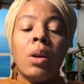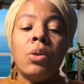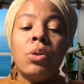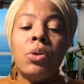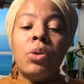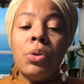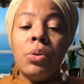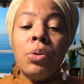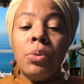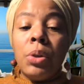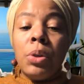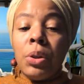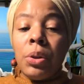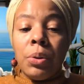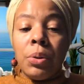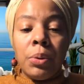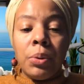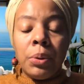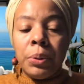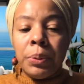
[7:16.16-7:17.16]
due
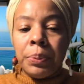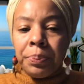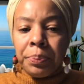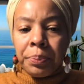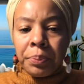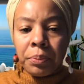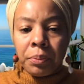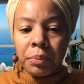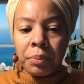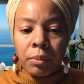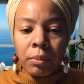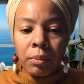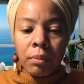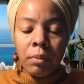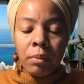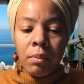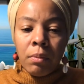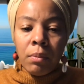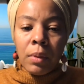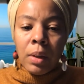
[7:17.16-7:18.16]
to
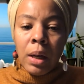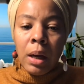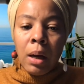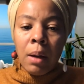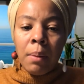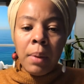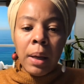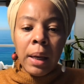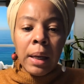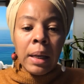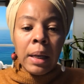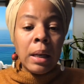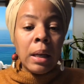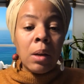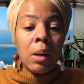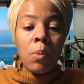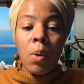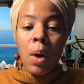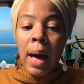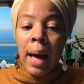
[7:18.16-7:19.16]

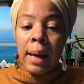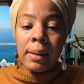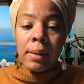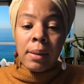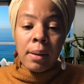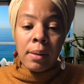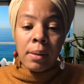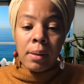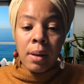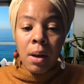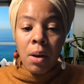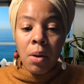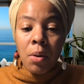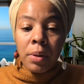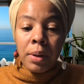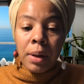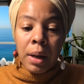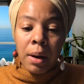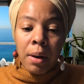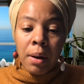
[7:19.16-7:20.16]
unequal access to
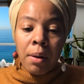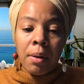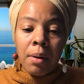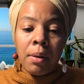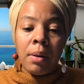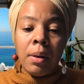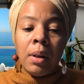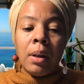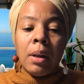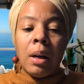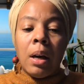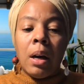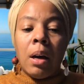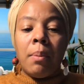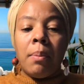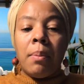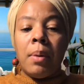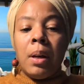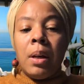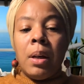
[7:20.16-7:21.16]
healthcare,
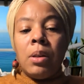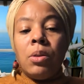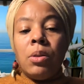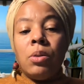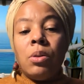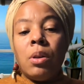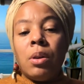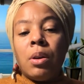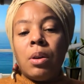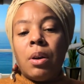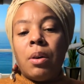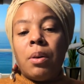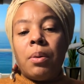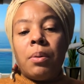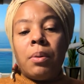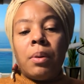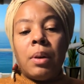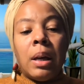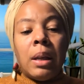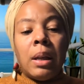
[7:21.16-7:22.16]

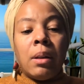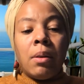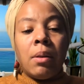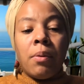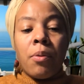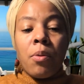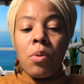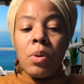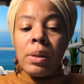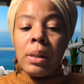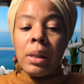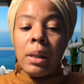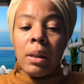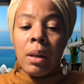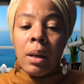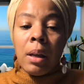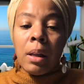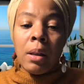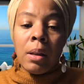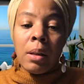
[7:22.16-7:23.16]
and of course,
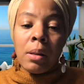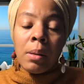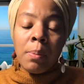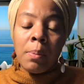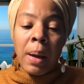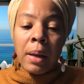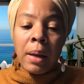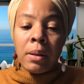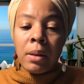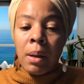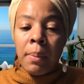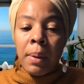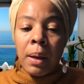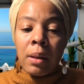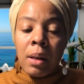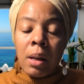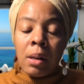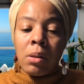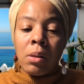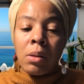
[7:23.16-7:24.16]
in this pandemic,
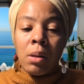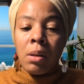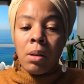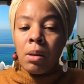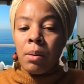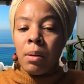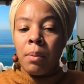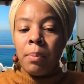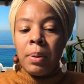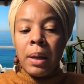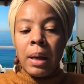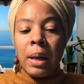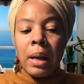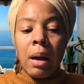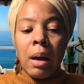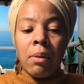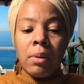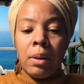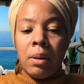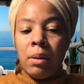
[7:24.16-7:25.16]
that's played
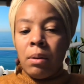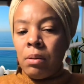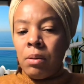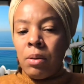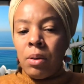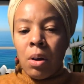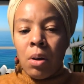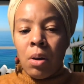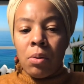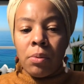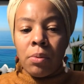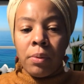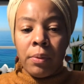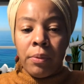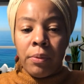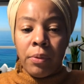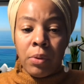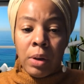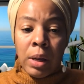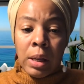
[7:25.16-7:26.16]
out in,
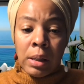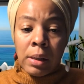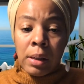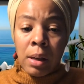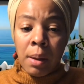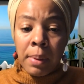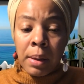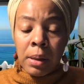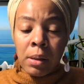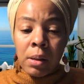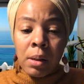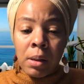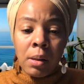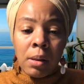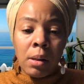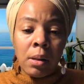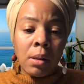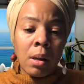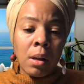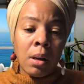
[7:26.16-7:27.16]
in some
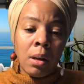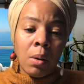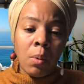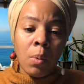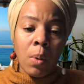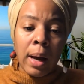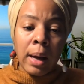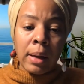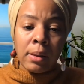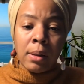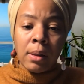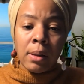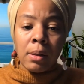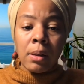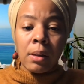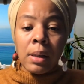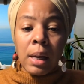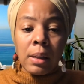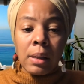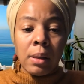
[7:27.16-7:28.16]
instances, unequal access to
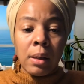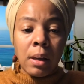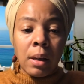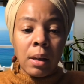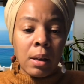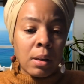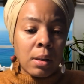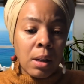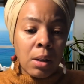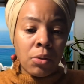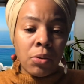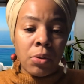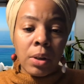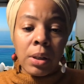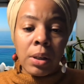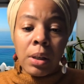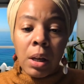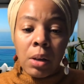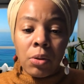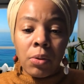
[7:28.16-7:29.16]
testing, et
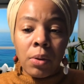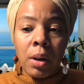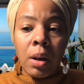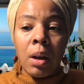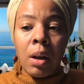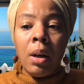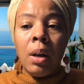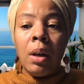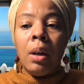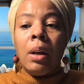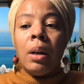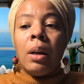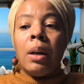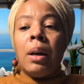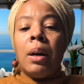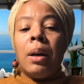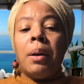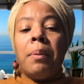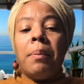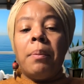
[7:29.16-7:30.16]
cetera,
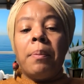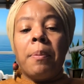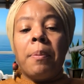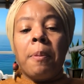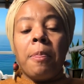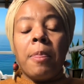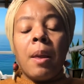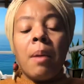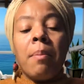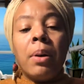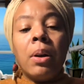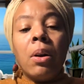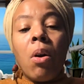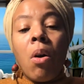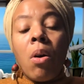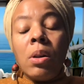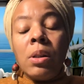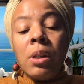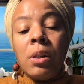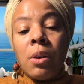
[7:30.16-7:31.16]
but
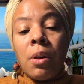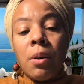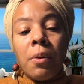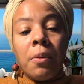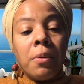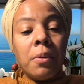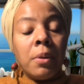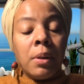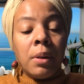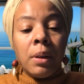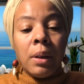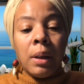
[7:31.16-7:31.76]
also,